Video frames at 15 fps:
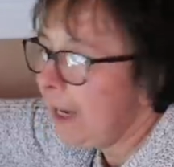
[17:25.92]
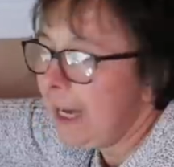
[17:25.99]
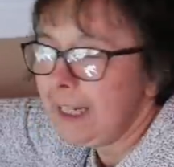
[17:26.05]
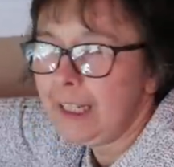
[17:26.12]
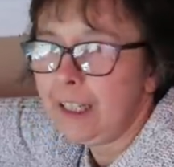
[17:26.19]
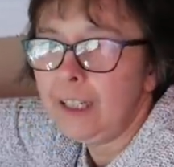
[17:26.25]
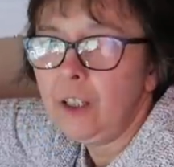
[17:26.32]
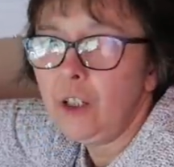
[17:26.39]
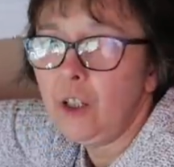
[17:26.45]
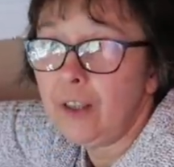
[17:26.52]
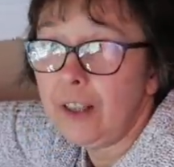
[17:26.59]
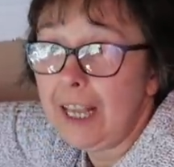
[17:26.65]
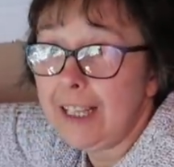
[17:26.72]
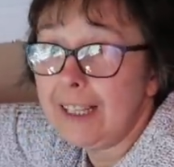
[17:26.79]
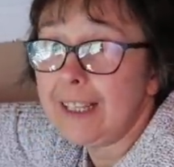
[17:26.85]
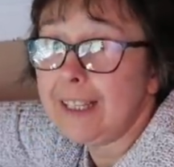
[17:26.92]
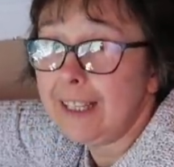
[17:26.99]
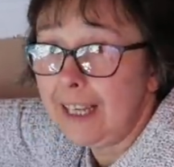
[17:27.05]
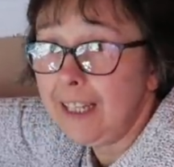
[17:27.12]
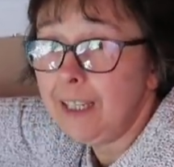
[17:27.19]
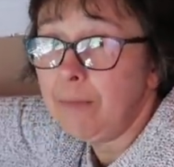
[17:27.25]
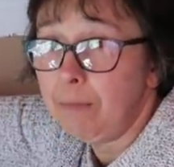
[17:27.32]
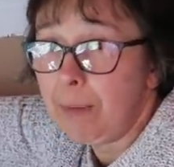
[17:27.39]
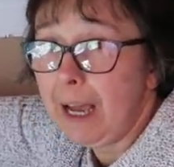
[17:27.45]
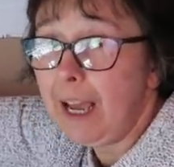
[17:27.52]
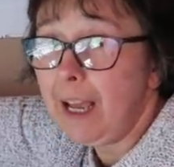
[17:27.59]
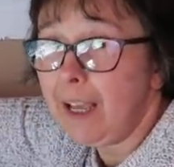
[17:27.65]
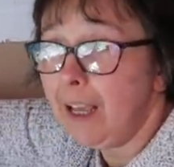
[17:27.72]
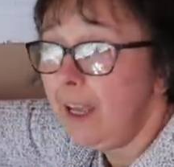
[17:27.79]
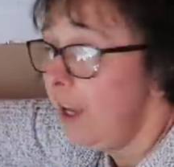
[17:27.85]
panel could yeah. then sit
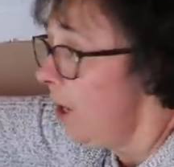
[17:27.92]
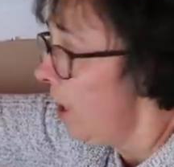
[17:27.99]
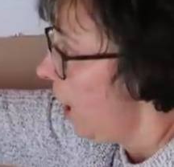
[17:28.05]
back.